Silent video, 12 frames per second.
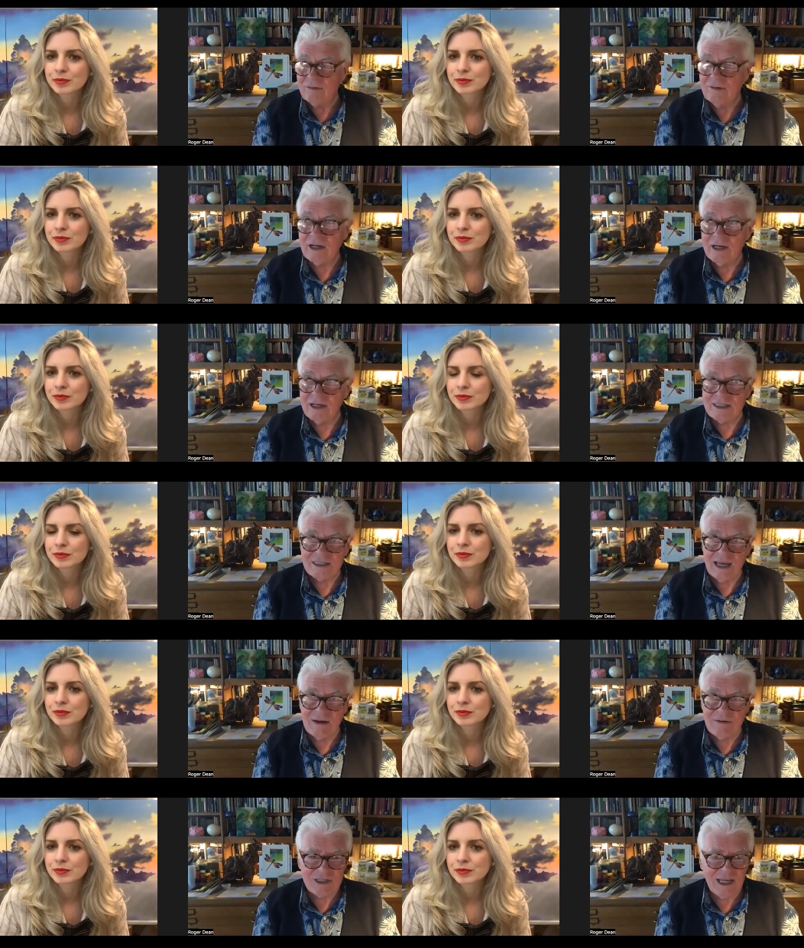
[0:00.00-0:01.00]
Speaker 1: what can I
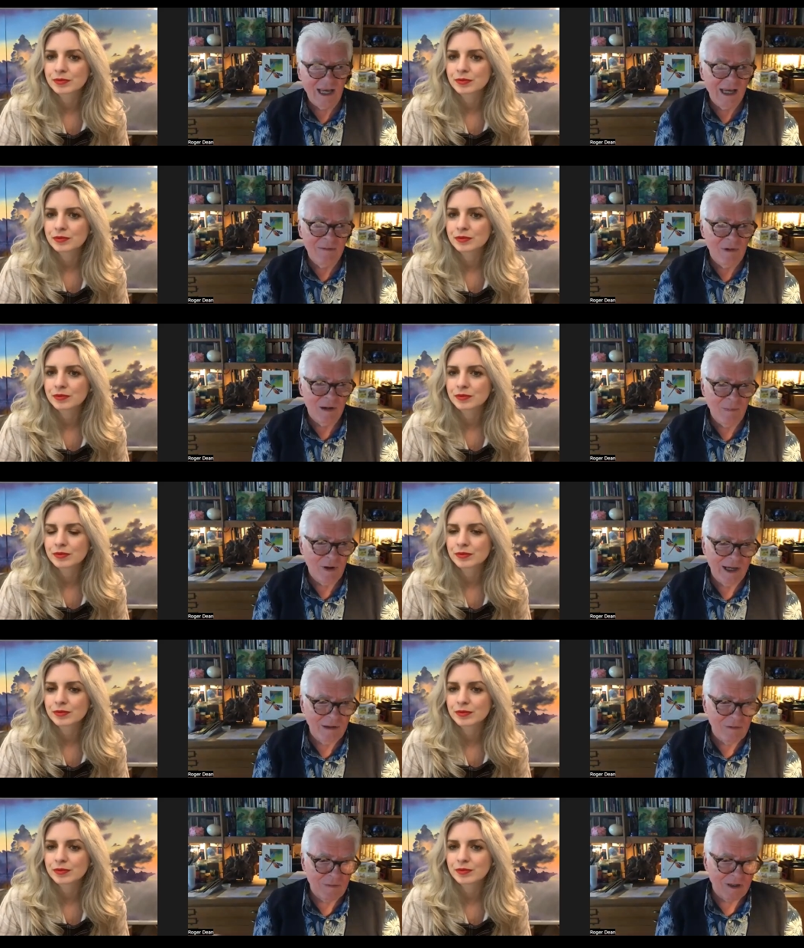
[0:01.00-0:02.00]
say? It was a game I
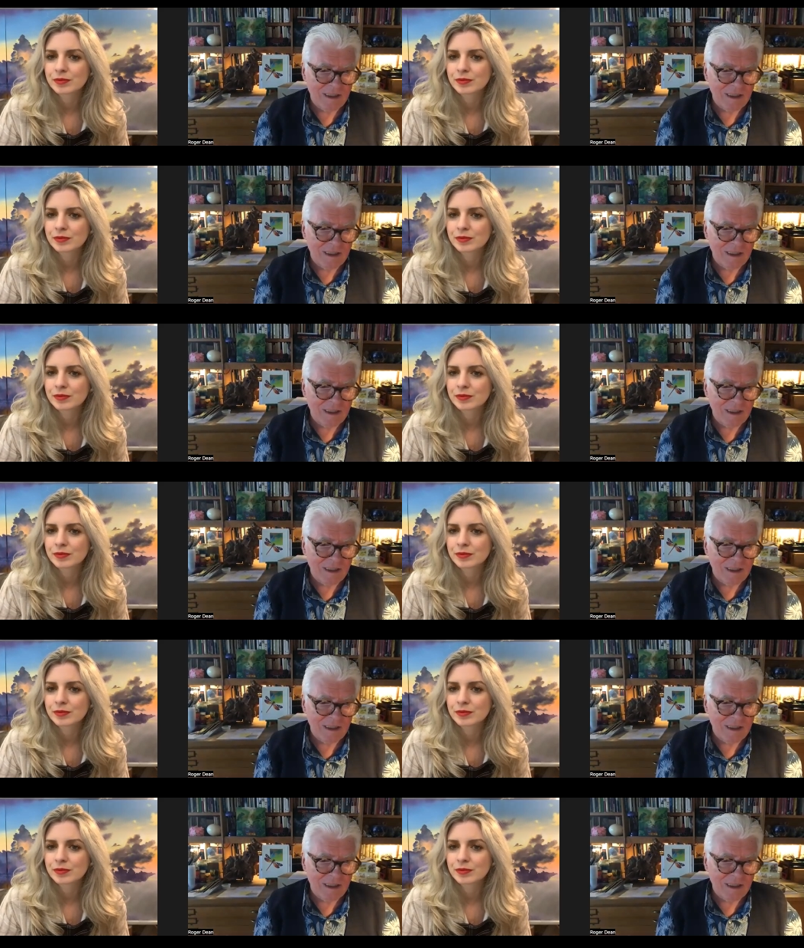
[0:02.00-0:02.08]
played with